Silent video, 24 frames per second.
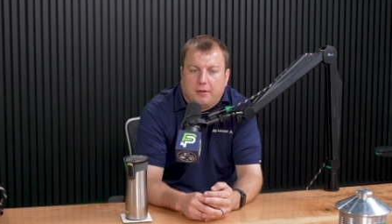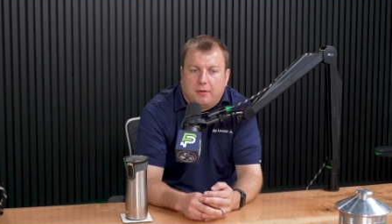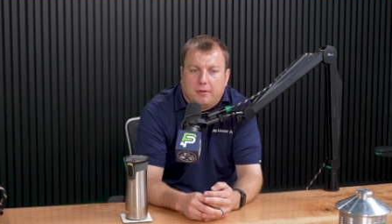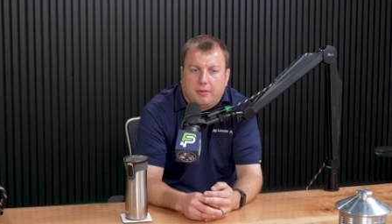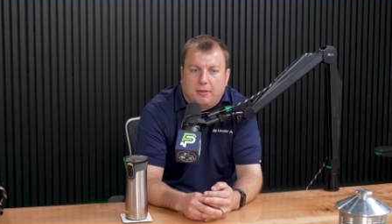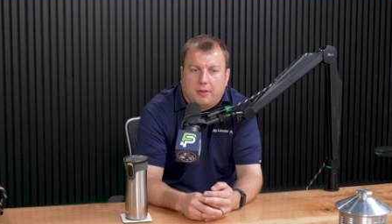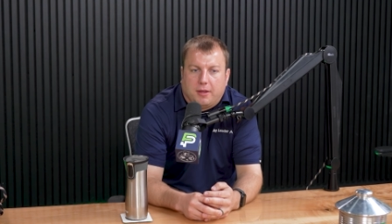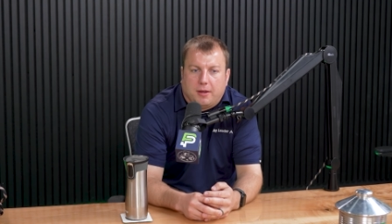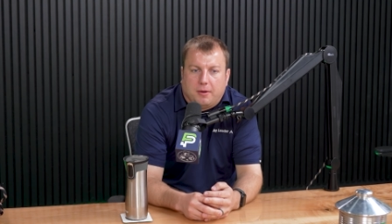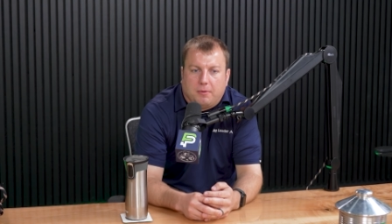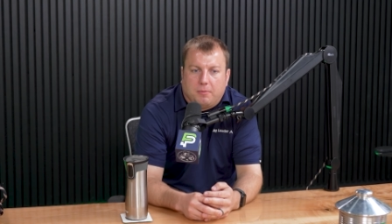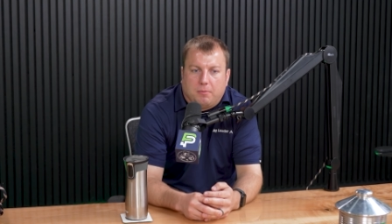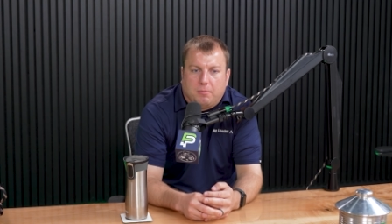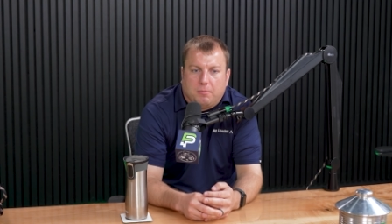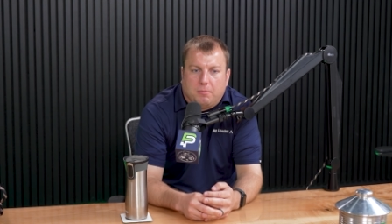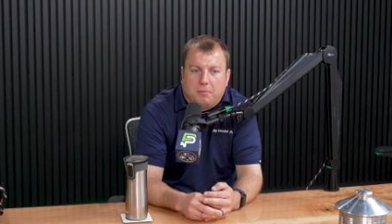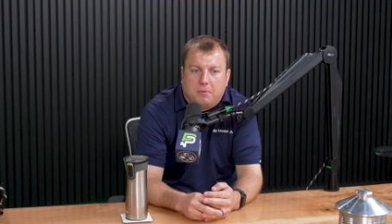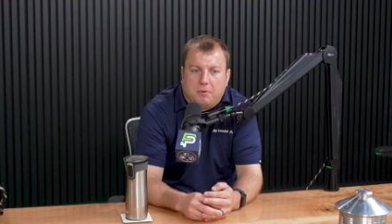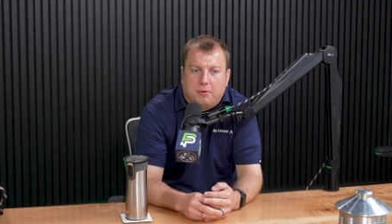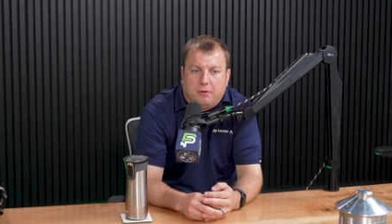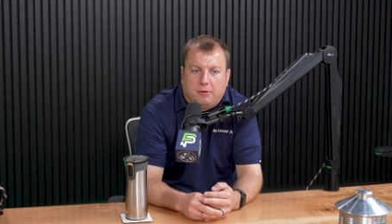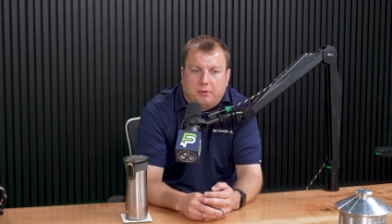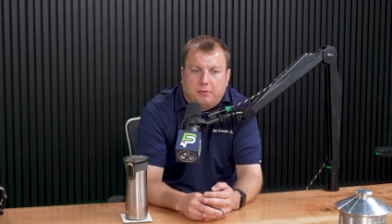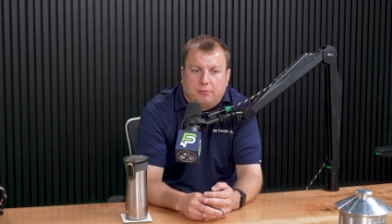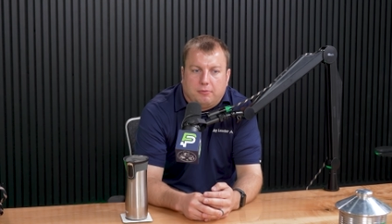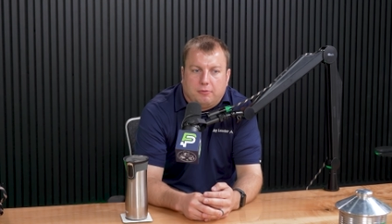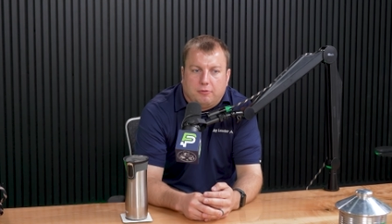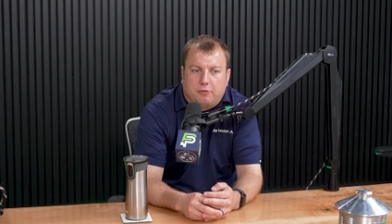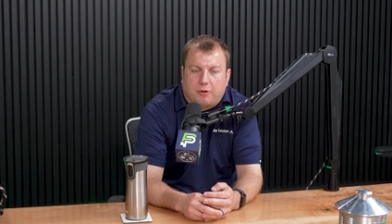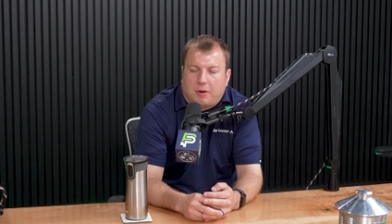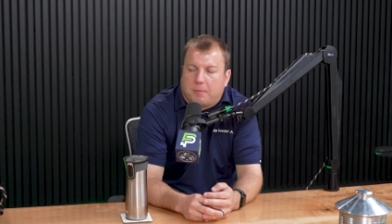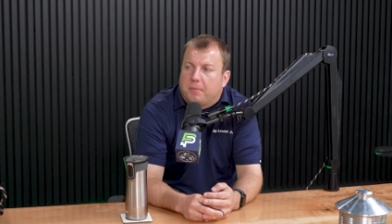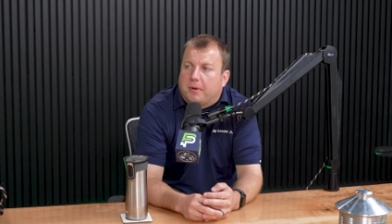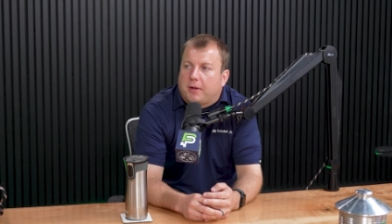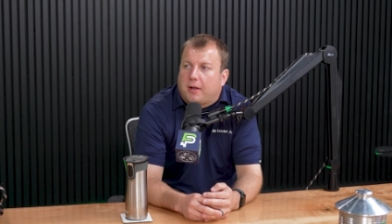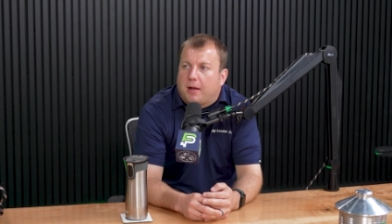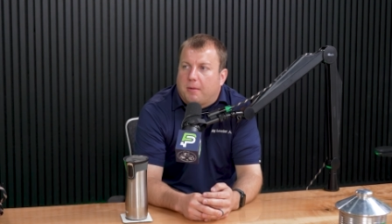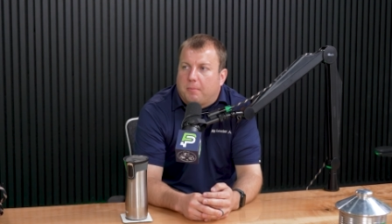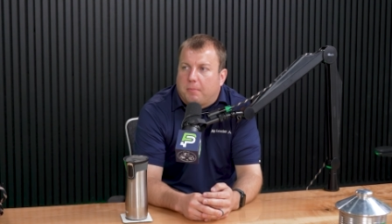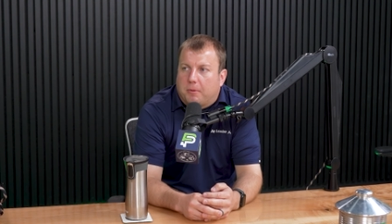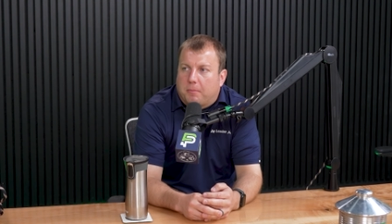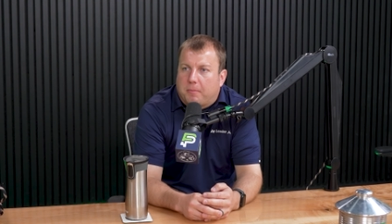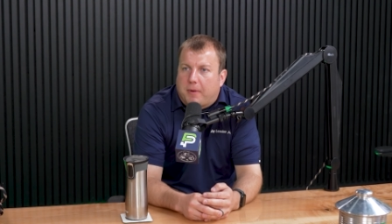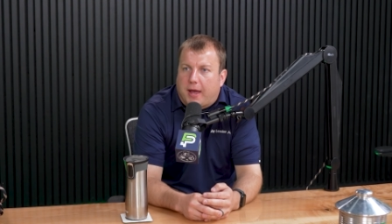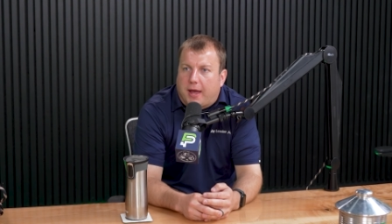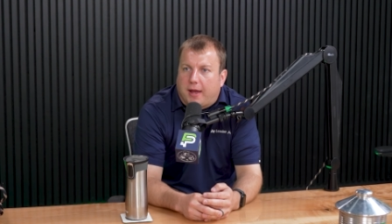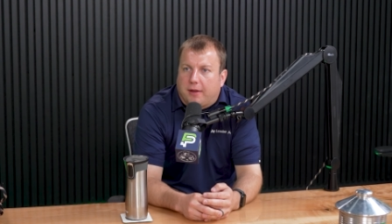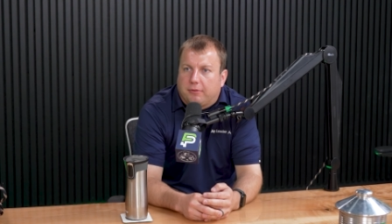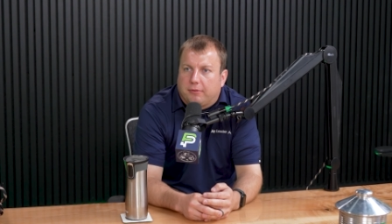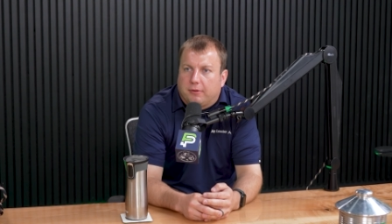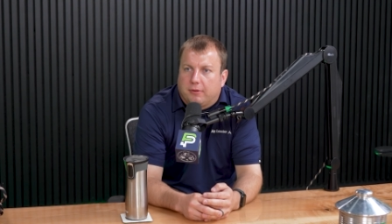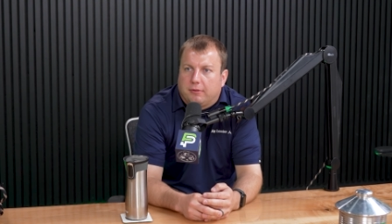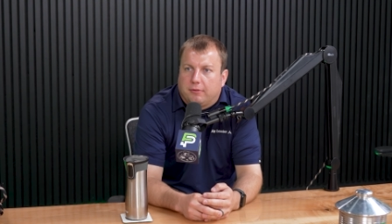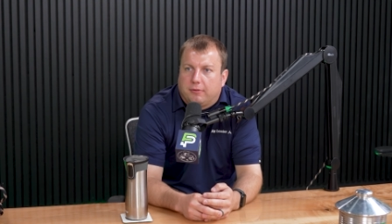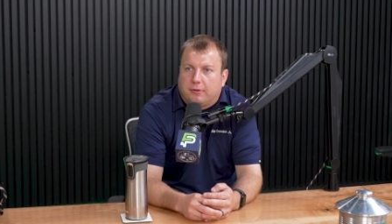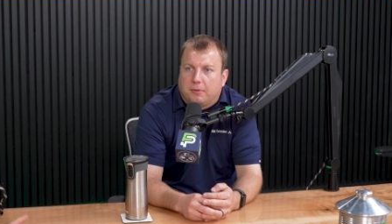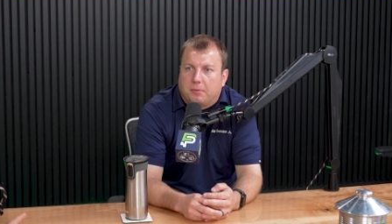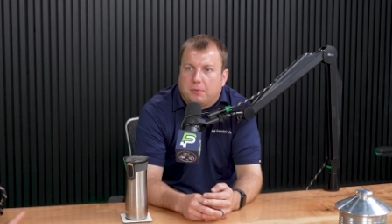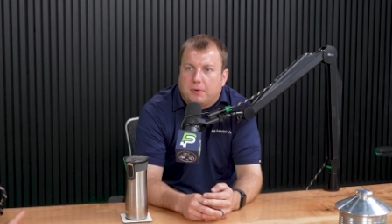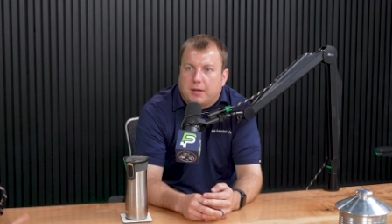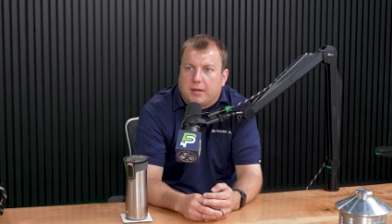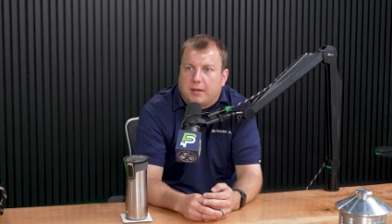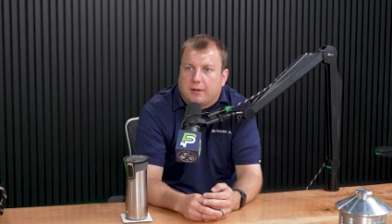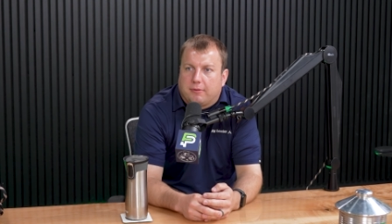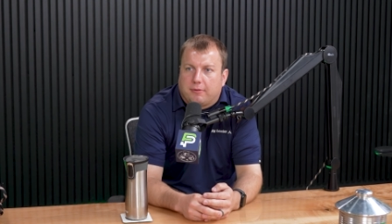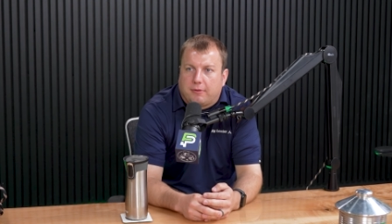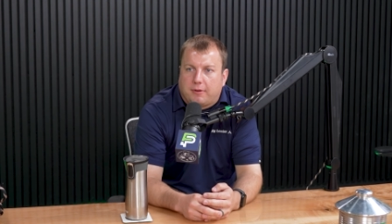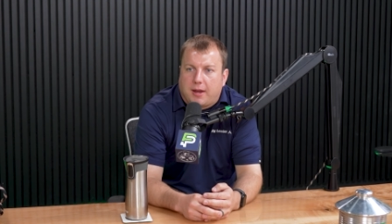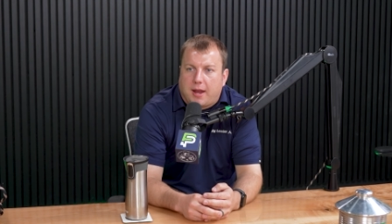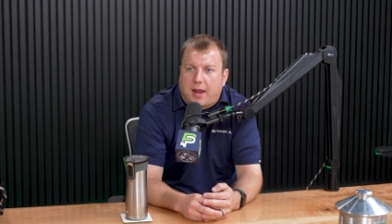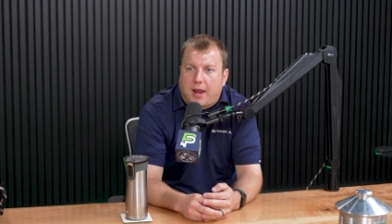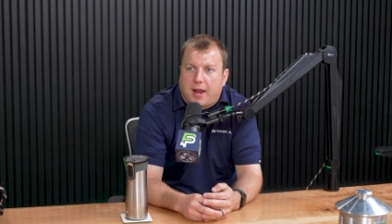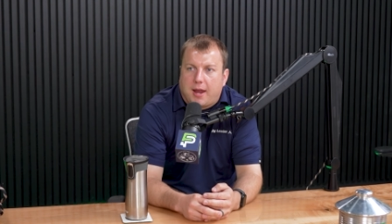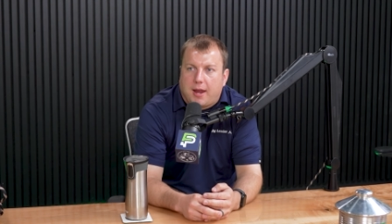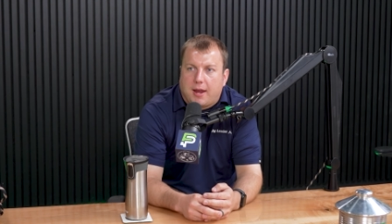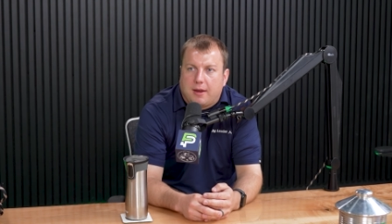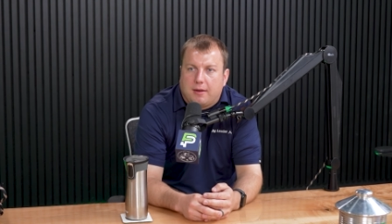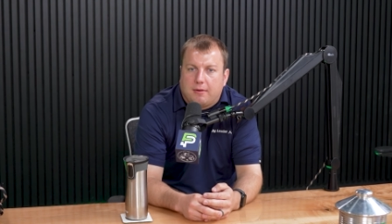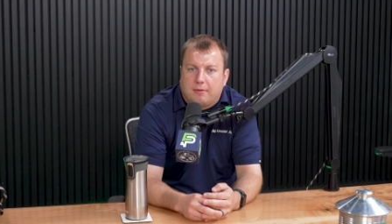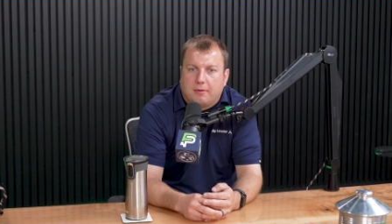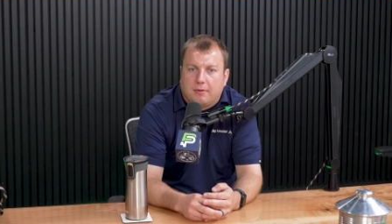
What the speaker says: that we'll jump a couple passes so we can stay.